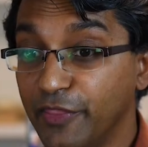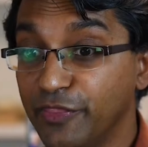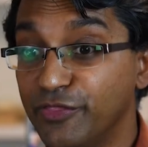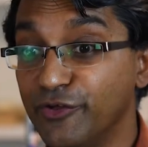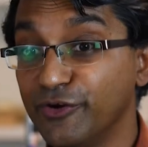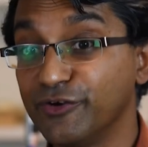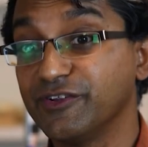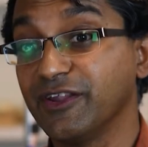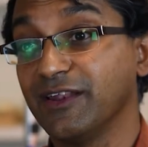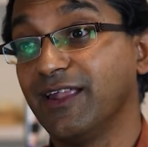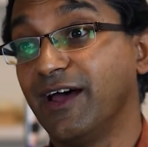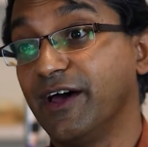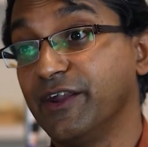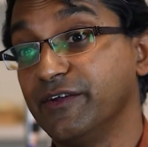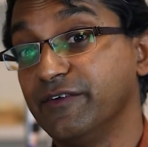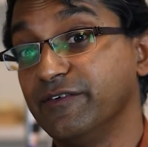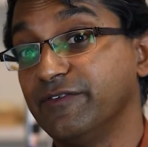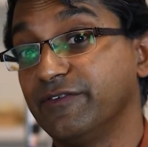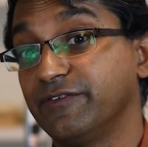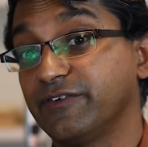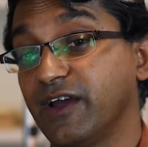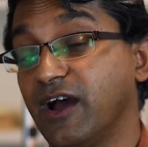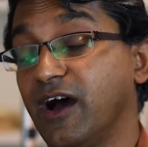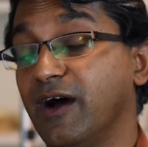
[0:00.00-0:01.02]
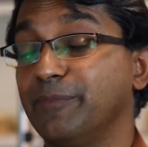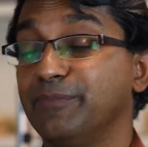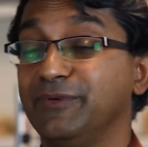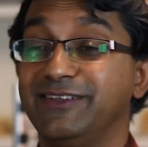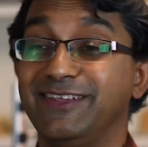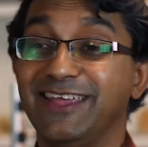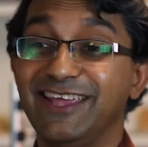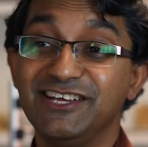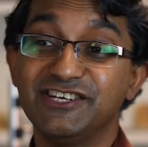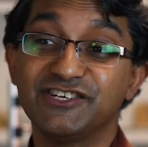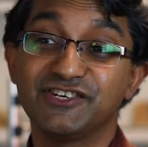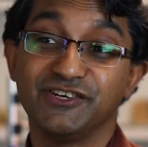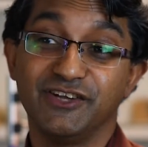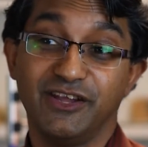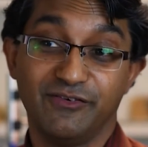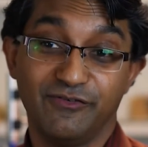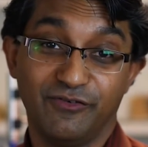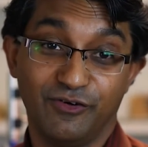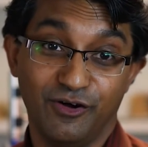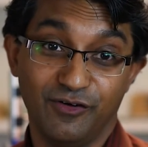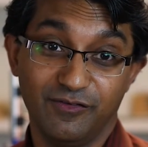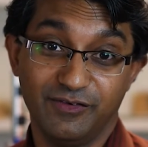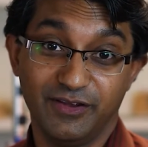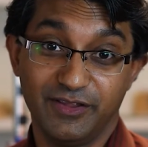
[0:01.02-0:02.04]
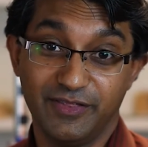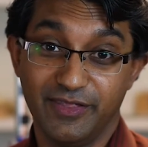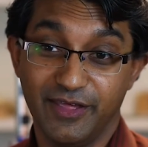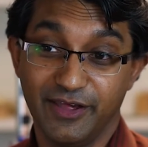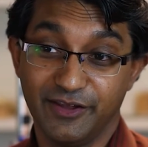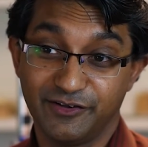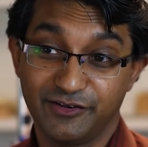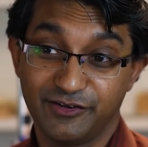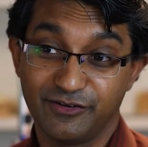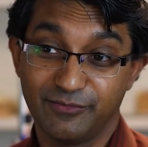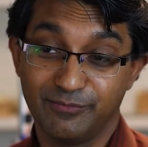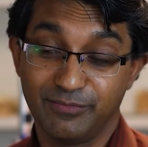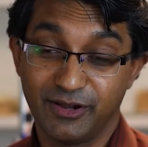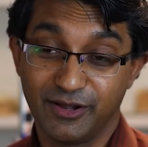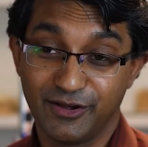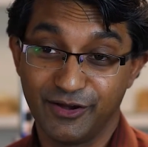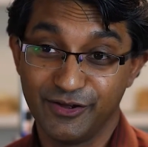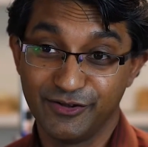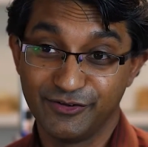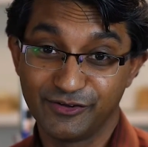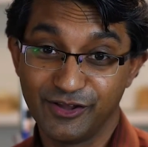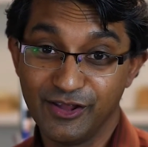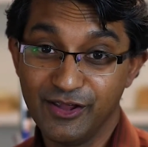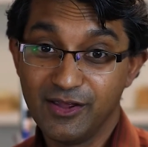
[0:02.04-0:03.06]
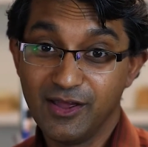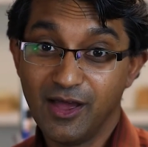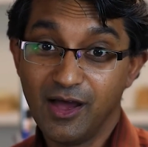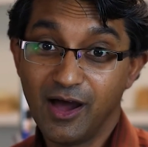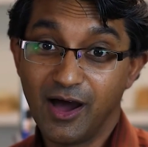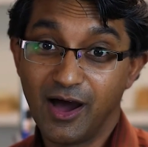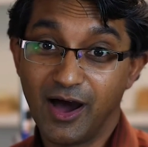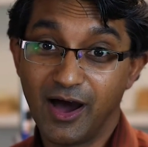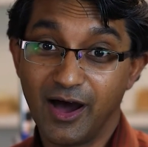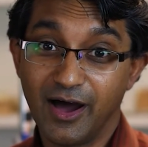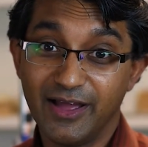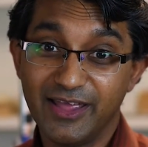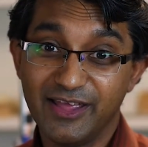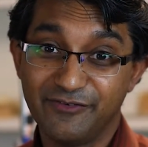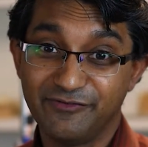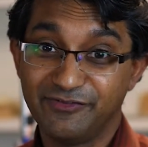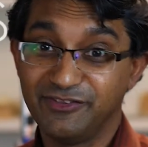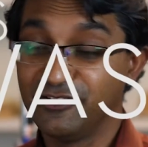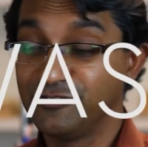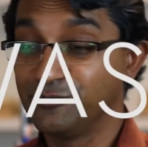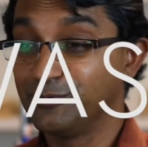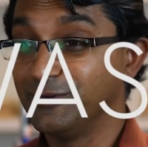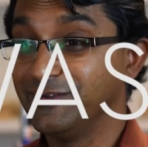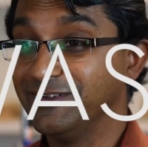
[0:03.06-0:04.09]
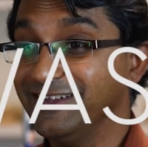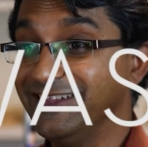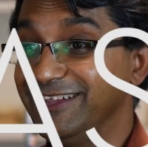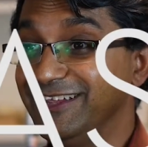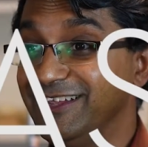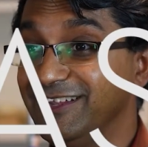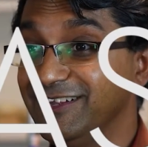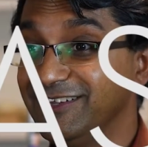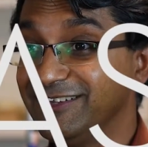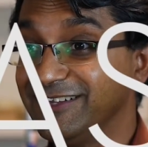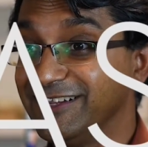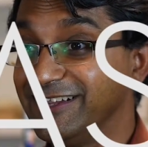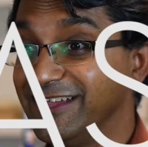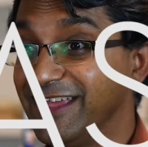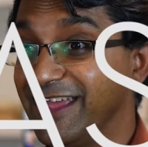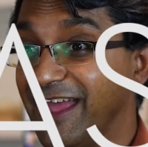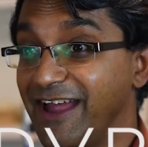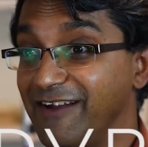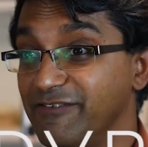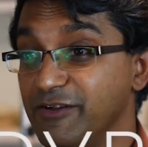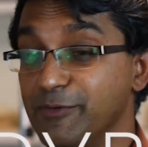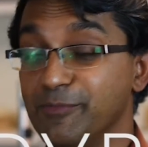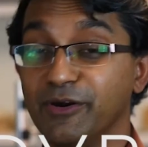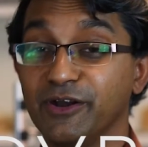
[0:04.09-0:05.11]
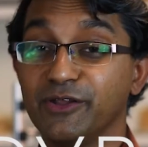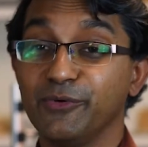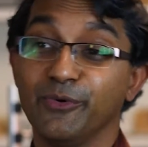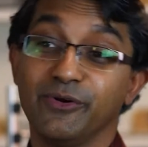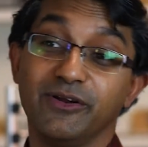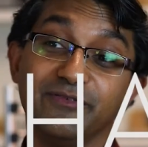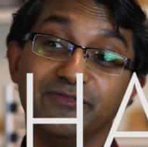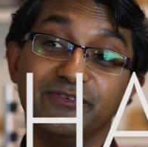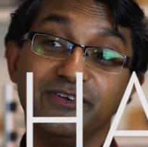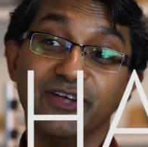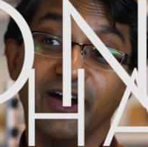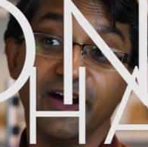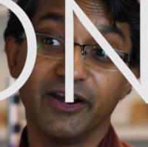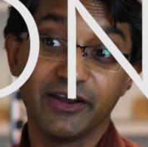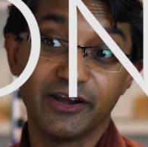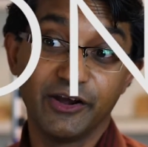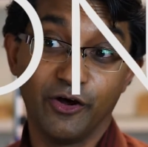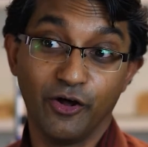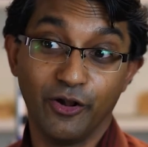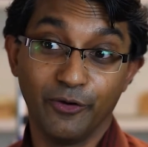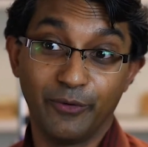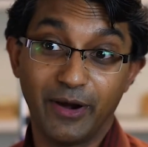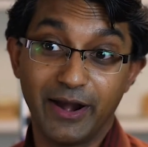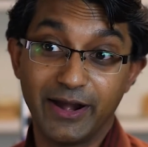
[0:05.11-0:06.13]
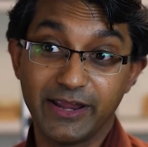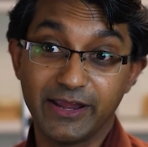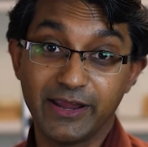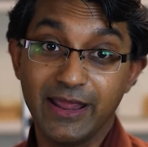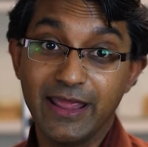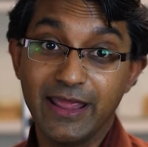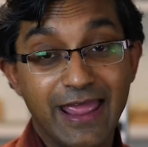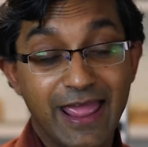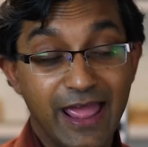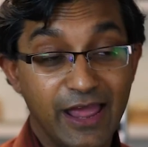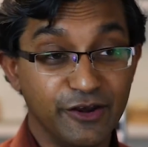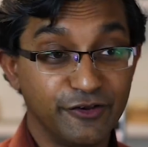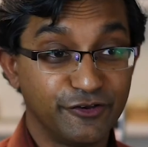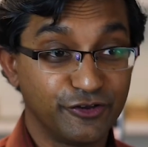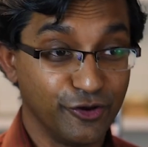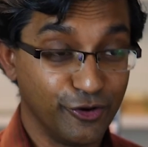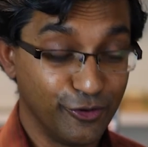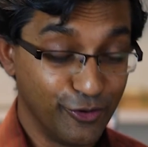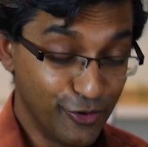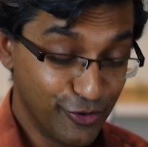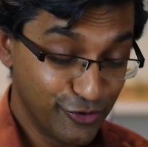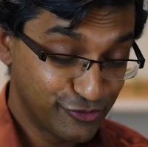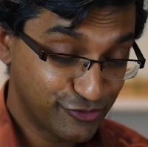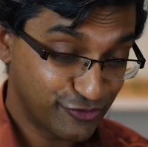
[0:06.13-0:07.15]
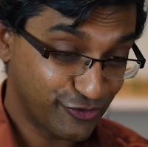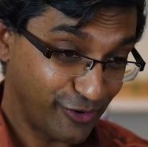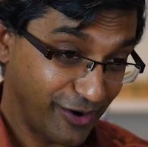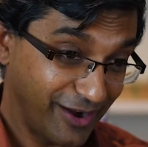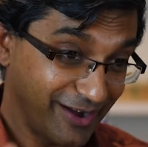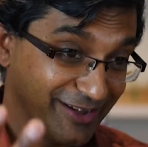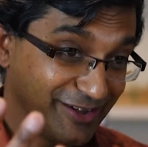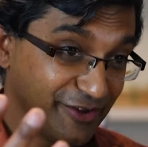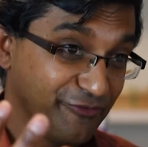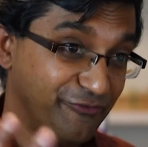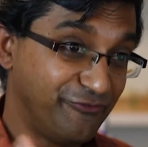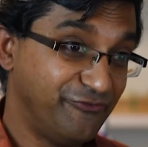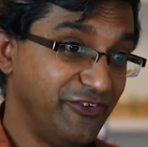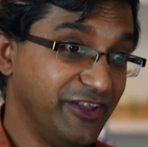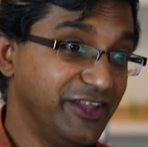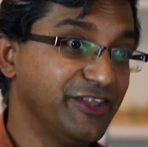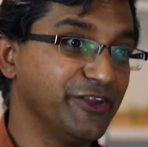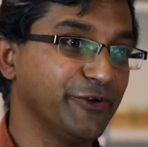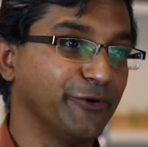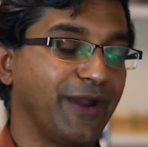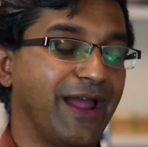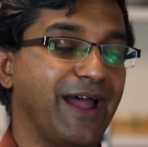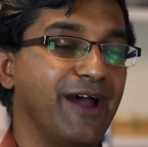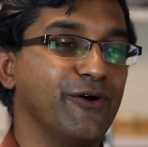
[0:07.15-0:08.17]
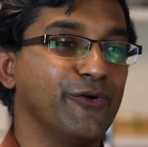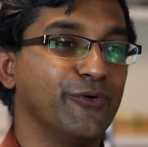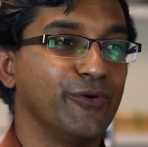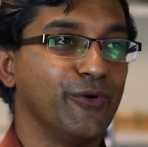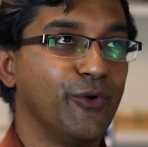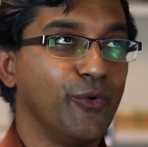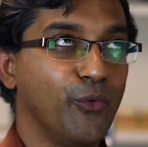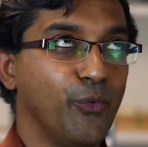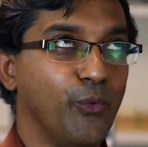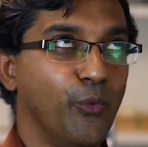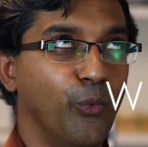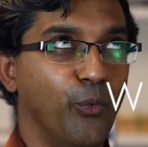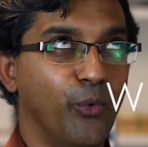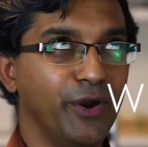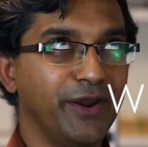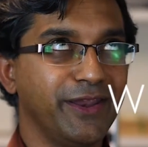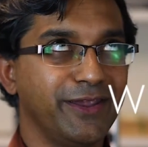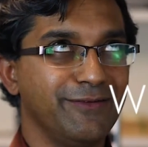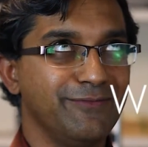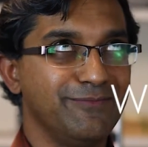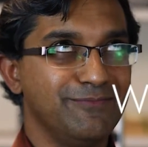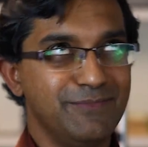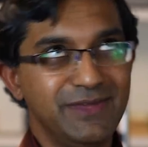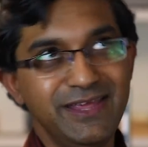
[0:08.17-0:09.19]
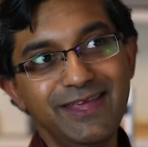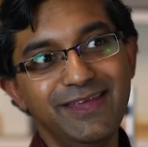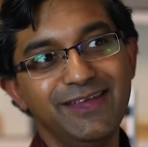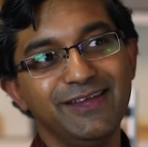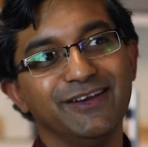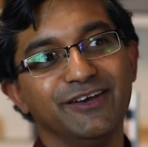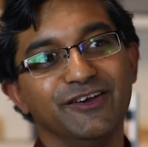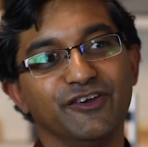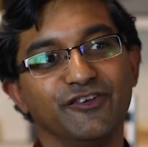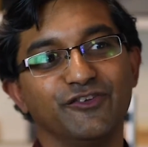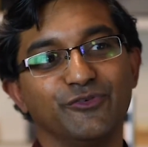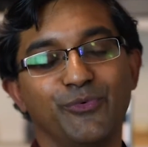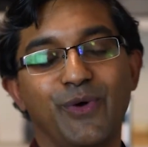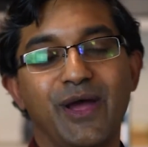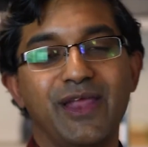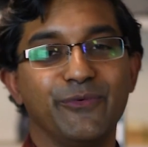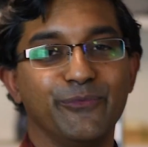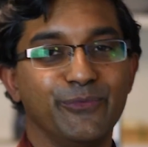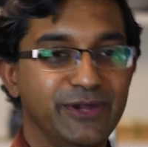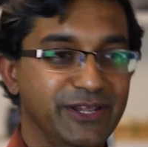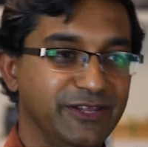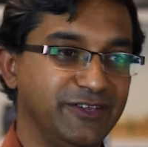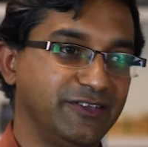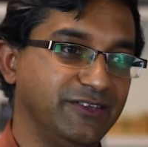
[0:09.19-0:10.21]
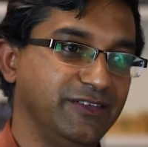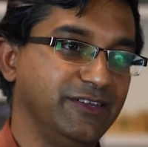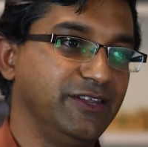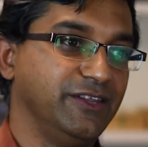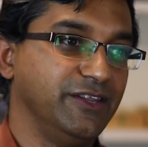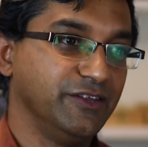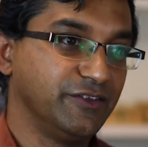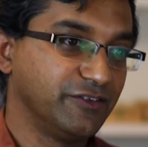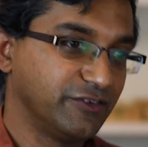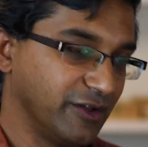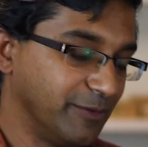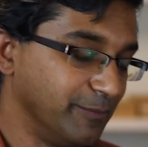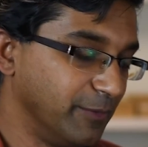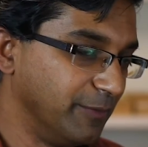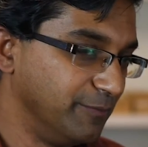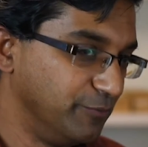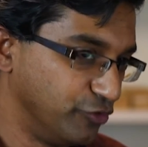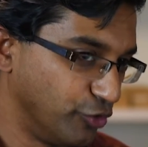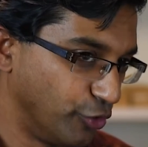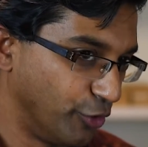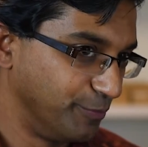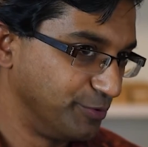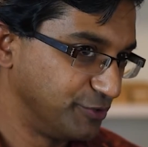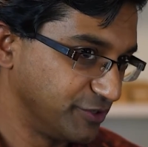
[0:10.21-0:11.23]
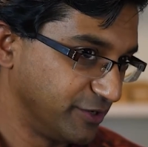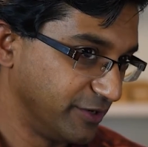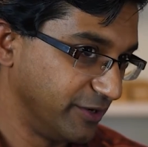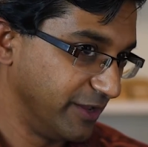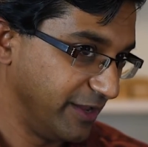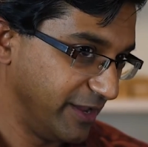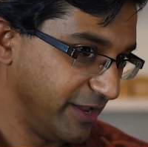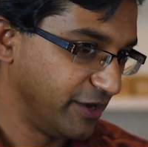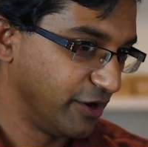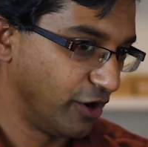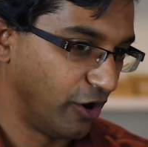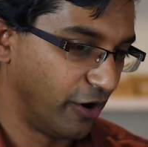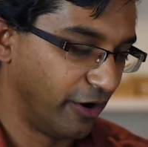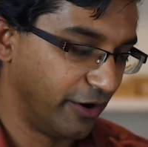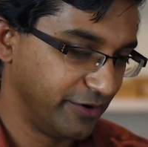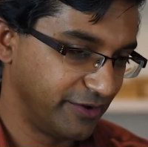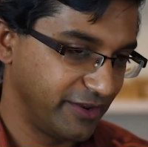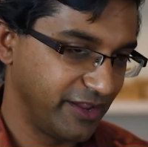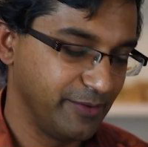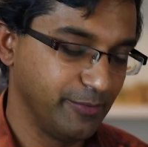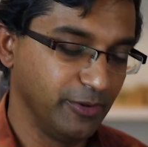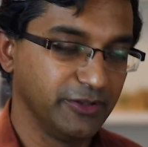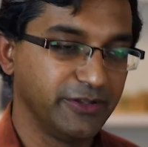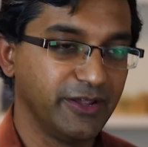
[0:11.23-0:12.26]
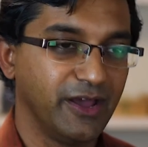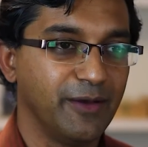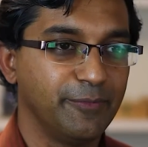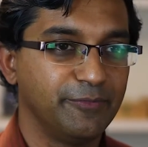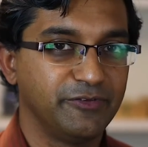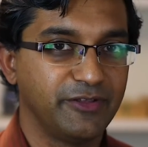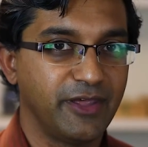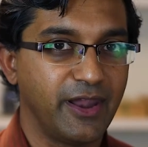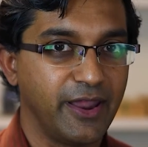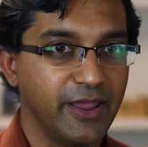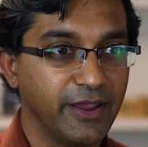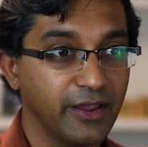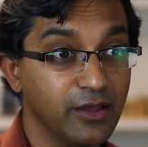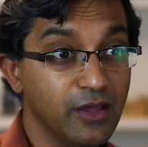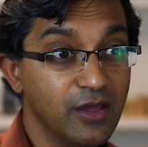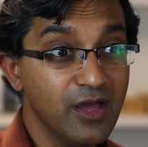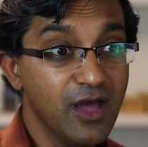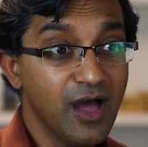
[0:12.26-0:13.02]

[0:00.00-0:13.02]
There's a lot of computation involved in this because if this was easy, everybody would have done it already. And so trying to figure out what it means when we see some absorption in our tabletop setting